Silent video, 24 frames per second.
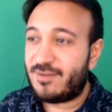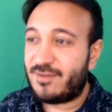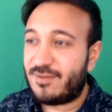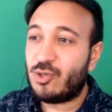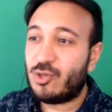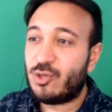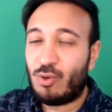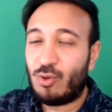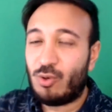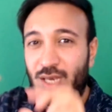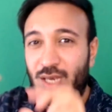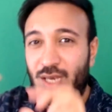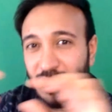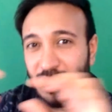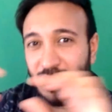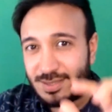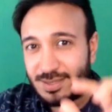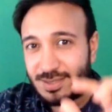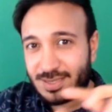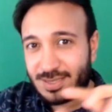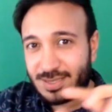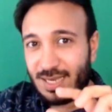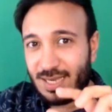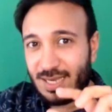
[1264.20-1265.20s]
your alerts
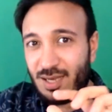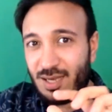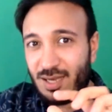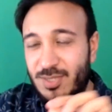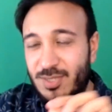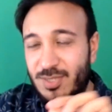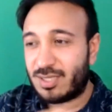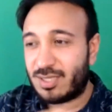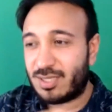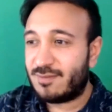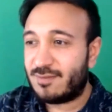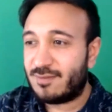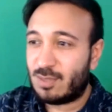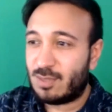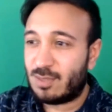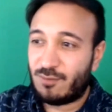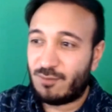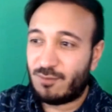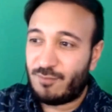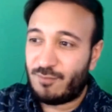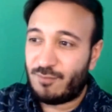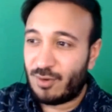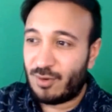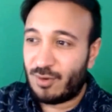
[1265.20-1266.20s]
set up so that if someone
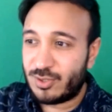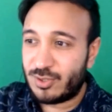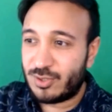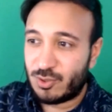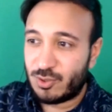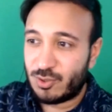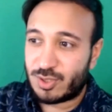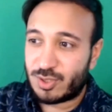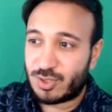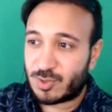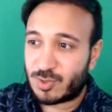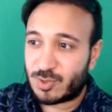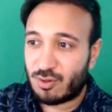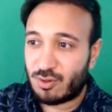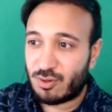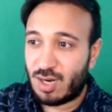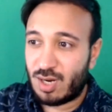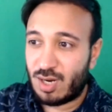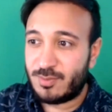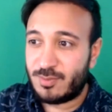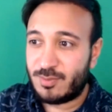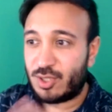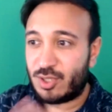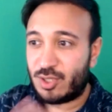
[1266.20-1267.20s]
follows you or subscribes,
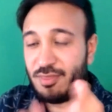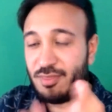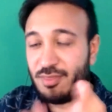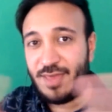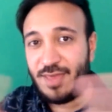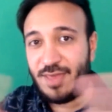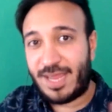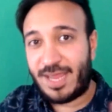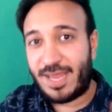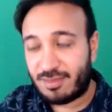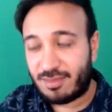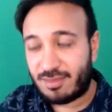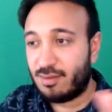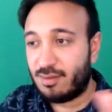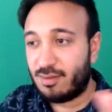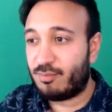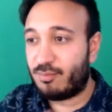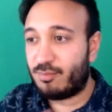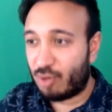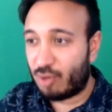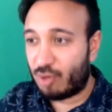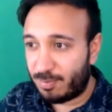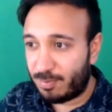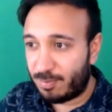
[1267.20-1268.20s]
you can thank them
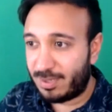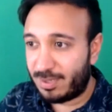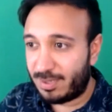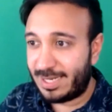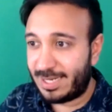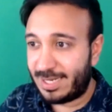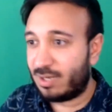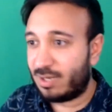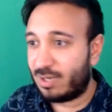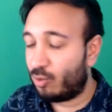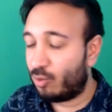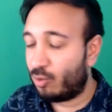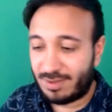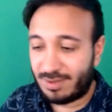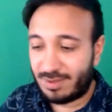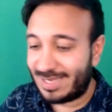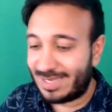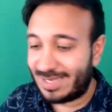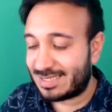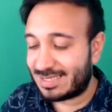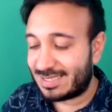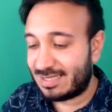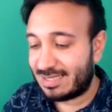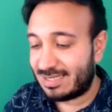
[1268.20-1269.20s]
properly and all of that
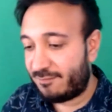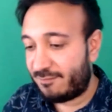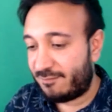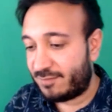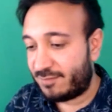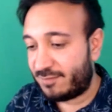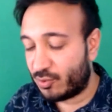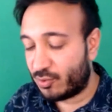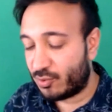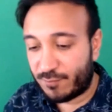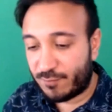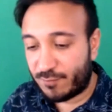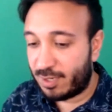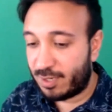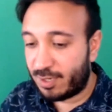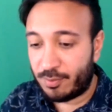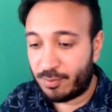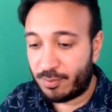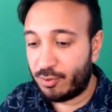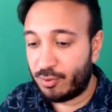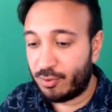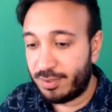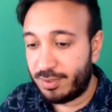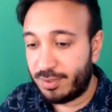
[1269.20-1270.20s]
stuff. It's all very
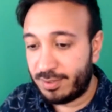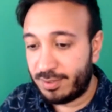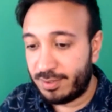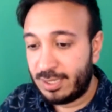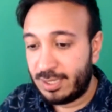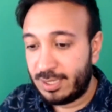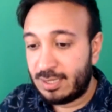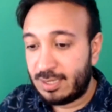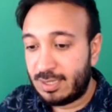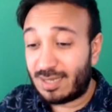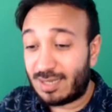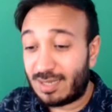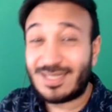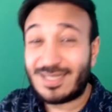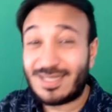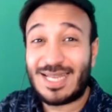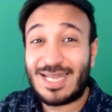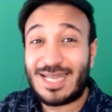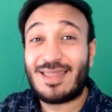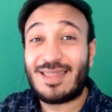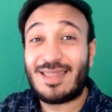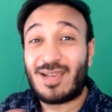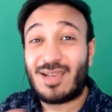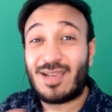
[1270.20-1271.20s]
important. Understanding
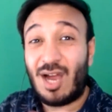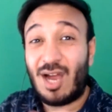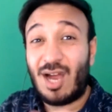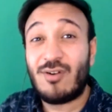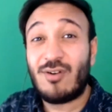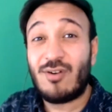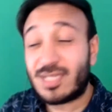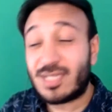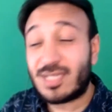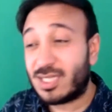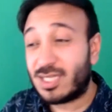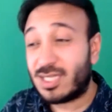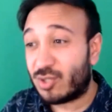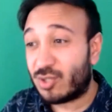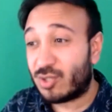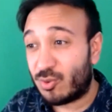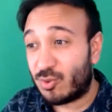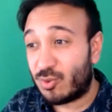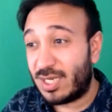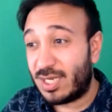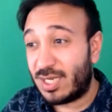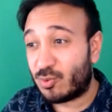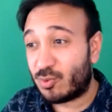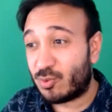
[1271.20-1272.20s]
the currency on
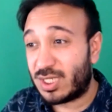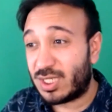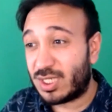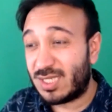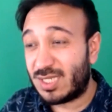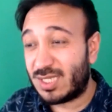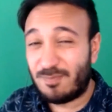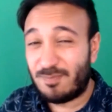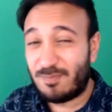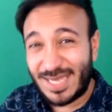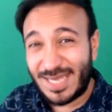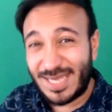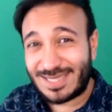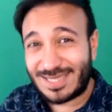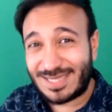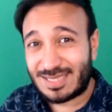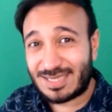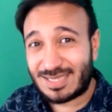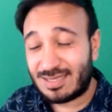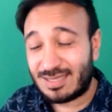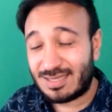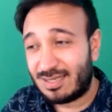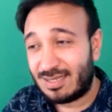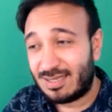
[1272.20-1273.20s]
Twitch, which is bits,
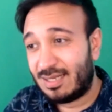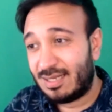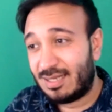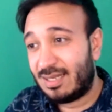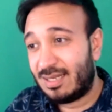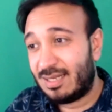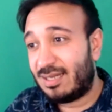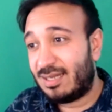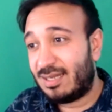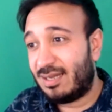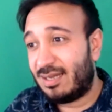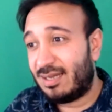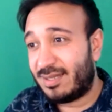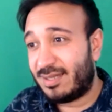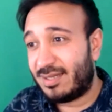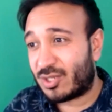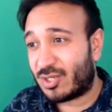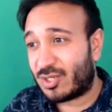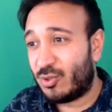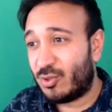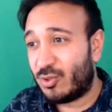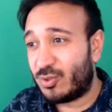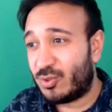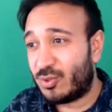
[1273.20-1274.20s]
it's
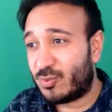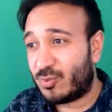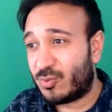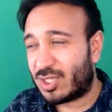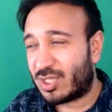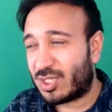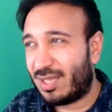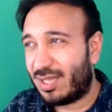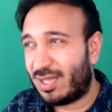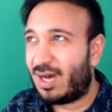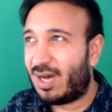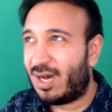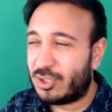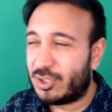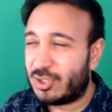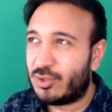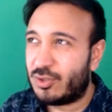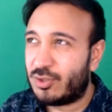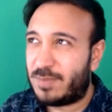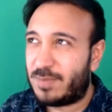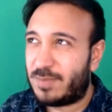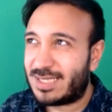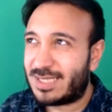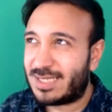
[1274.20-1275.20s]
called, which like 100
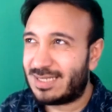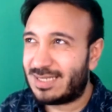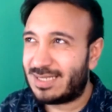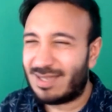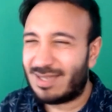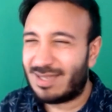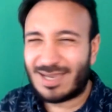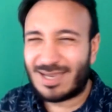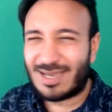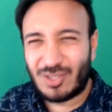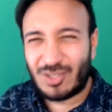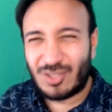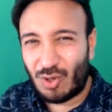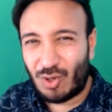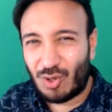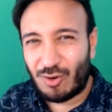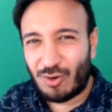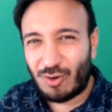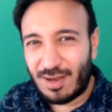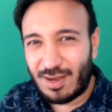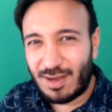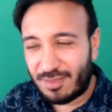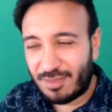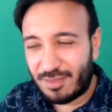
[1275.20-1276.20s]
bits is like $1,
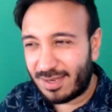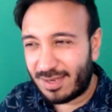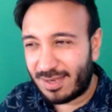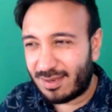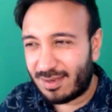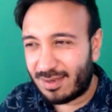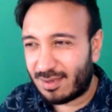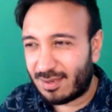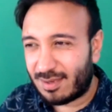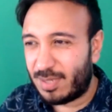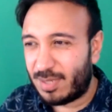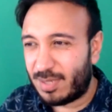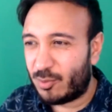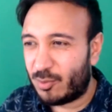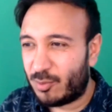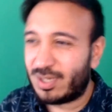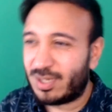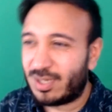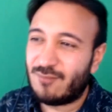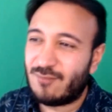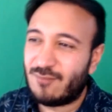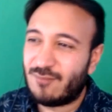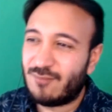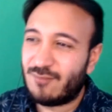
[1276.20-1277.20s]
I think, and people can
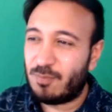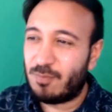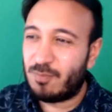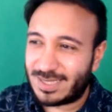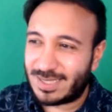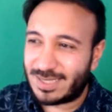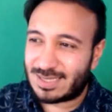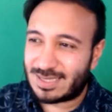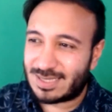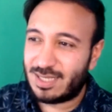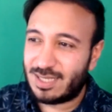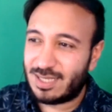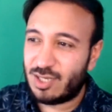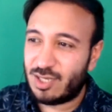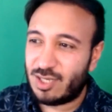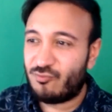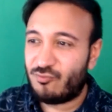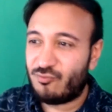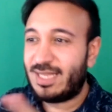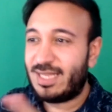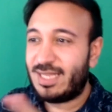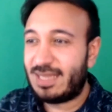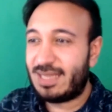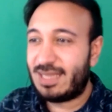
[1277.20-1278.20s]
give you bits and then you
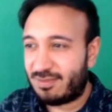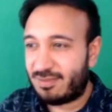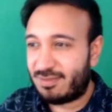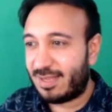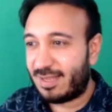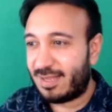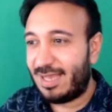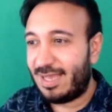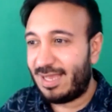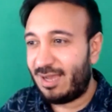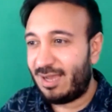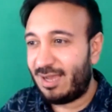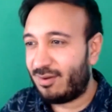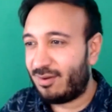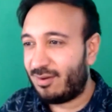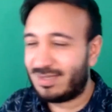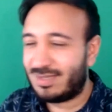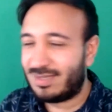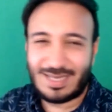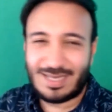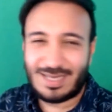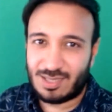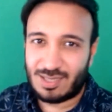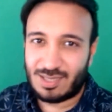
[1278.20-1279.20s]
read their thing out, and
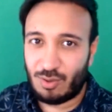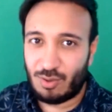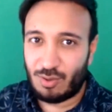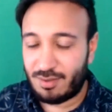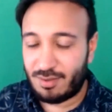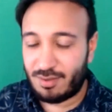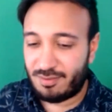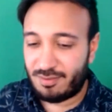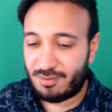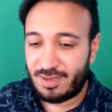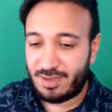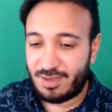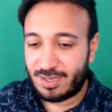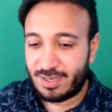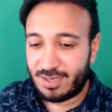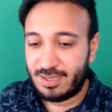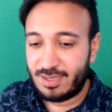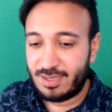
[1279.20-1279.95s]
that's a whole other thing.